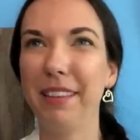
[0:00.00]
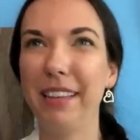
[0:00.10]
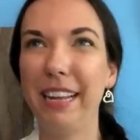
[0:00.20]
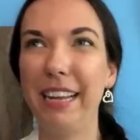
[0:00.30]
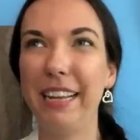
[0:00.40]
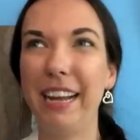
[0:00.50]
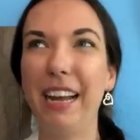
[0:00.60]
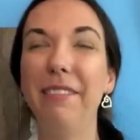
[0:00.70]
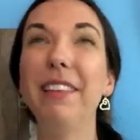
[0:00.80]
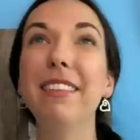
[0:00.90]
like, I
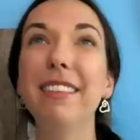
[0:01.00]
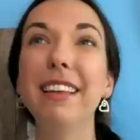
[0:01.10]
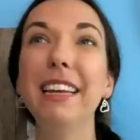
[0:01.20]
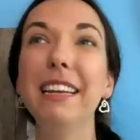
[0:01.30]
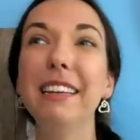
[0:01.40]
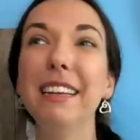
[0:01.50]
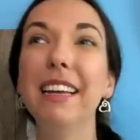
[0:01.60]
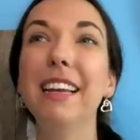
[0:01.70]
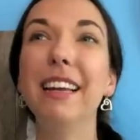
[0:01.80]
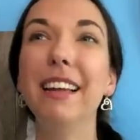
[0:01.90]
haven't
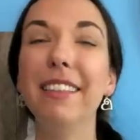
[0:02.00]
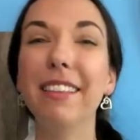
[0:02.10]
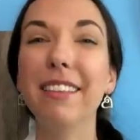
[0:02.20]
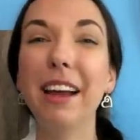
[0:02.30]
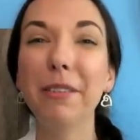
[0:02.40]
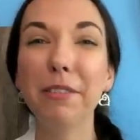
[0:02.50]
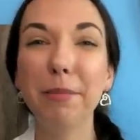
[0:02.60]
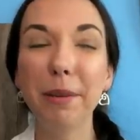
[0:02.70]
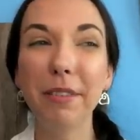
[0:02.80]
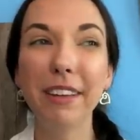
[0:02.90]
seen the Sound of
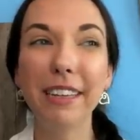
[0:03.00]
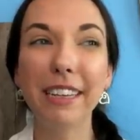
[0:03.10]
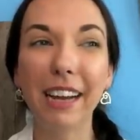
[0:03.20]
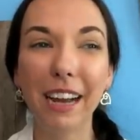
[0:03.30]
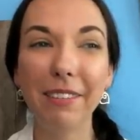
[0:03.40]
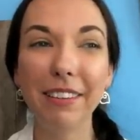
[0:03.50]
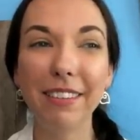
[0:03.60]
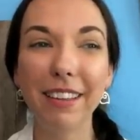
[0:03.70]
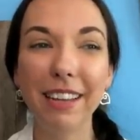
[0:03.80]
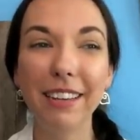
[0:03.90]
Music. I haven't
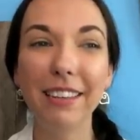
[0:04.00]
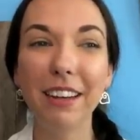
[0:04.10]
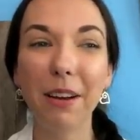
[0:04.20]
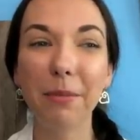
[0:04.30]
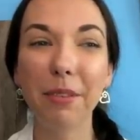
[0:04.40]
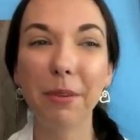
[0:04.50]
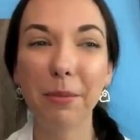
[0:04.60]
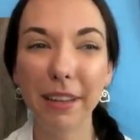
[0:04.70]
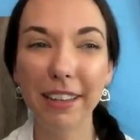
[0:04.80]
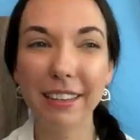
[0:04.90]
seen Gone with the
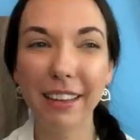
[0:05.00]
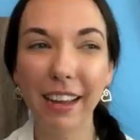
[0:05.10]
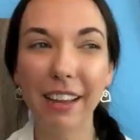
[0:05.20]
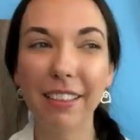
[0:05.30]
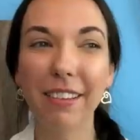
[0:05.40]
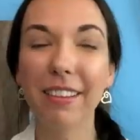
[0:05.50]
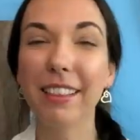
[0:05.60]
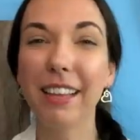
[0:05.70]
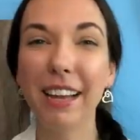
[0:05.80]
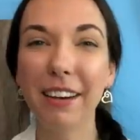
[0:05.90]
Wind. I had there's a
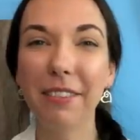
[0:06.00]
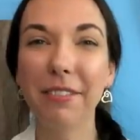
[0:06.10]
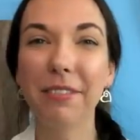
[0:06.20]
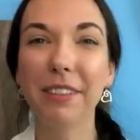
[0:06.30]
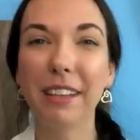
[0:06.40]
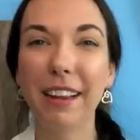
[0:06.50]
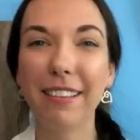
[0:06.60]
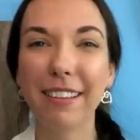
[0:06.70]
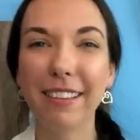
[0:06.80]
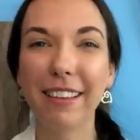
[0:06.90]
lot of
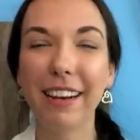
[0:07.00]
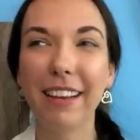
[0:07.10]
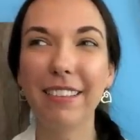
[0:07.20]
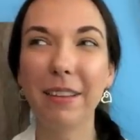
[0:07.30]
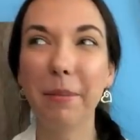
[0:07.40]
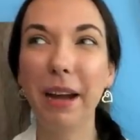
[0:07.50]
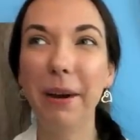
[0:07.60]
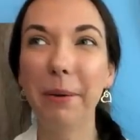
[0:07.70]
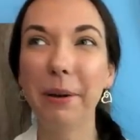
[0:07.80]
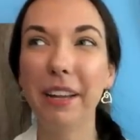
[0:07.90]
classics that I
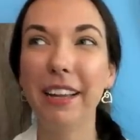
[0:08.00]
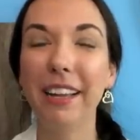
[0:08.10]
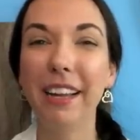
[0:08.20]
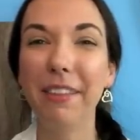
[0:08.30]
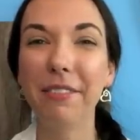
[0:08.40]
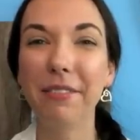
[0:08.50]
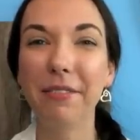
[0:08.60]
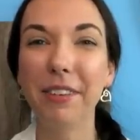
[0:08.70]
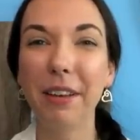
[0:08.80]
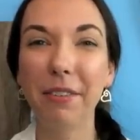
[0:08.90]
somehow have
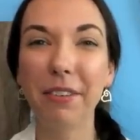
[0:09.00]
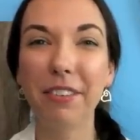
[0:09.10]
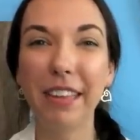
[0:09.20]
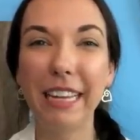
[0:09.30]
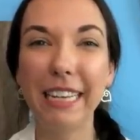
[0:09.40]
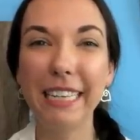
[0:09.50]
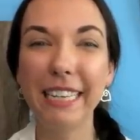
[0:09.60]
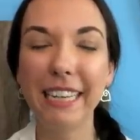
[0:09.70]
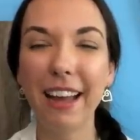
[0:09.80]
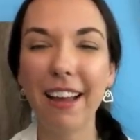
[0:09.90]
never seen.